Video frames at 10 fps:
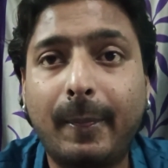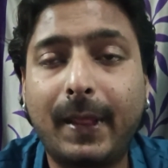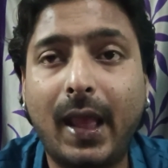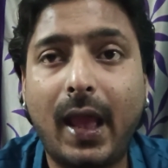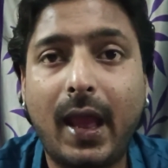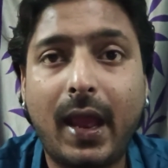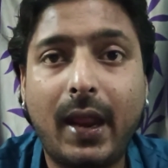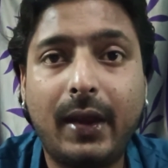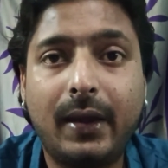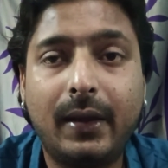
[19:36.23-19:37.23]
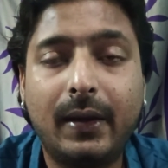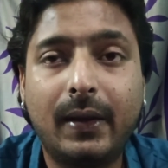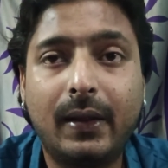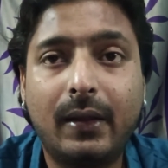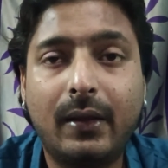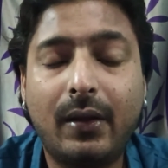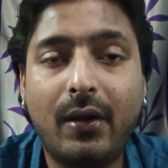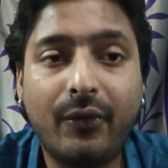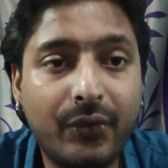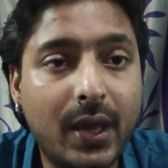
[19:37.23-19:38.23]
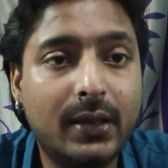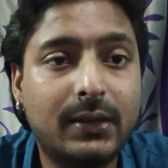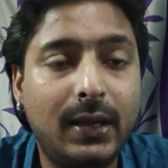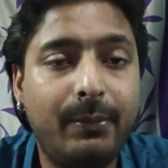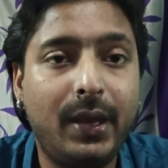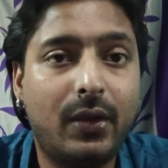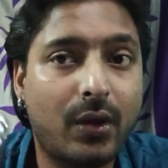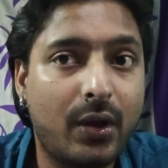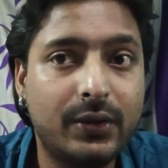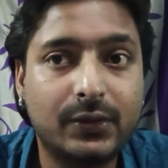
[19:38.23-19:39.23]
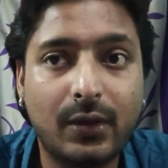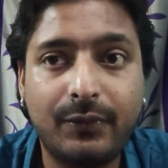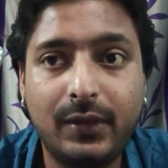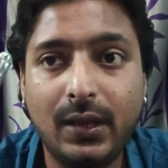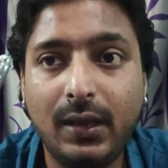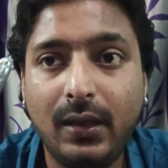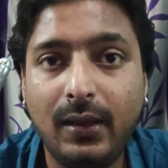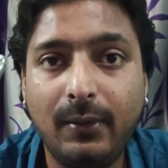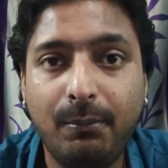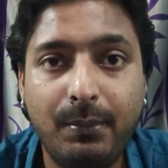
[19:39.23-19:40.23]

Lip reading: and obviously because of the